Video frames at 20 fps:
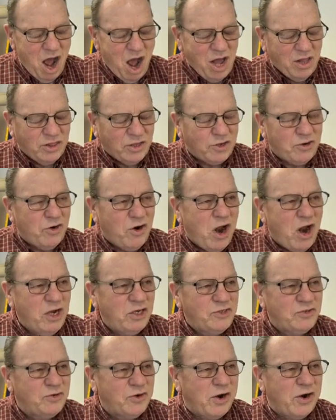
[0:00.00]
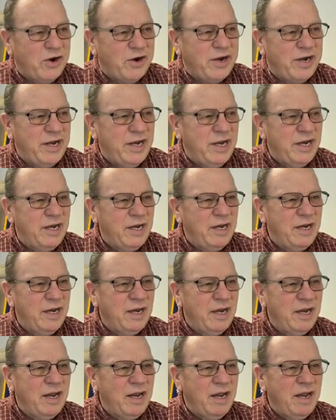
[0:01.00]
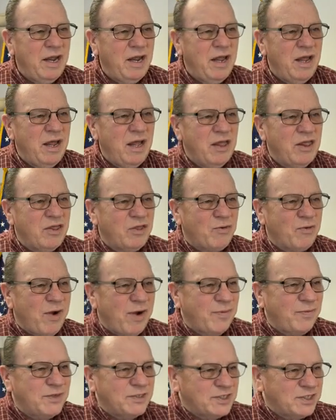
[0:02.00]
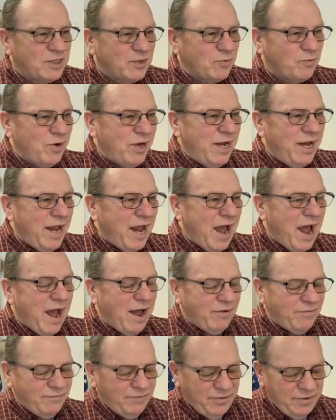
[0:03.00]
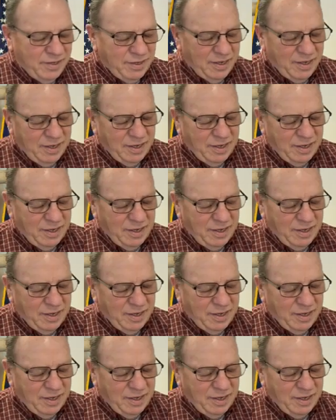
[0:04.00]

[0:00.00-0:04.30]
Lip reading: On the contrary, the weapons that we have